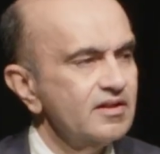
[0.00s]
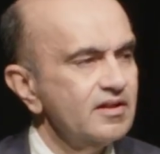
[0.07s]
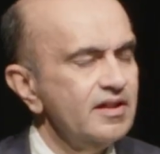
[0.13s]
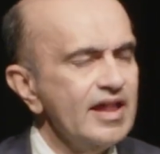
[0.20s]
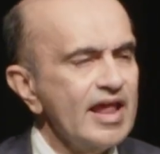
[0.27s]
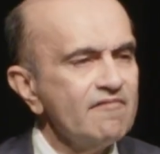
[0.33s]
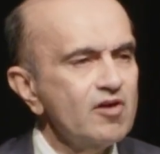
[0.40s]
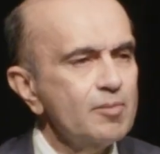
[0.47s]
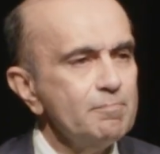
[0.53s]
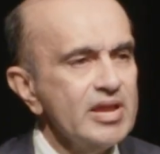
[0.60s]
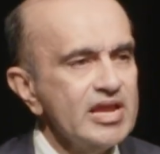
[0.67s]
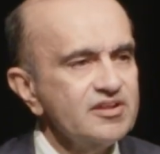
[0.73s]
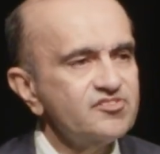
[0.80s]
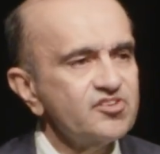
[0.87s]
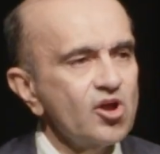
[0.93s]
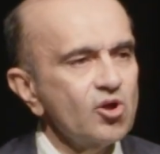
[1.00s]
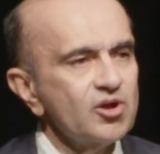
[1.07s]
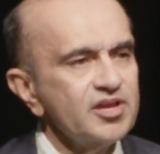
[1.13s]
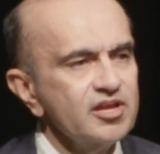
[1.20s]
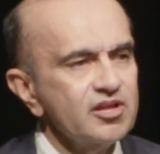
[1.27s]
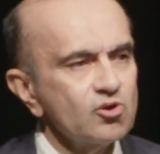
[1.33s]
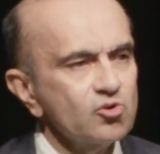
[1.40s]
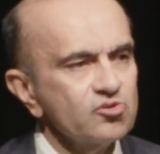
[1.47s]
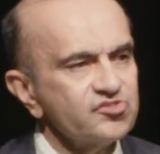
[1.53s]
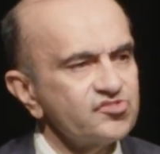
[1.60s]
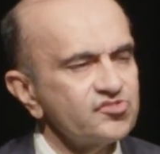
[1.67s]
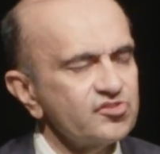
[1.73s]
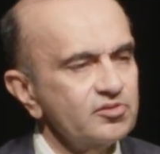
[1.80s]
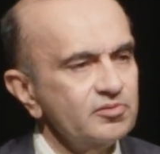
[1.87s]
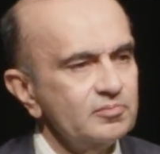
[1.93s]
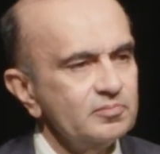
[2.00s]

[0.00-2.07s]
never meet your heroes.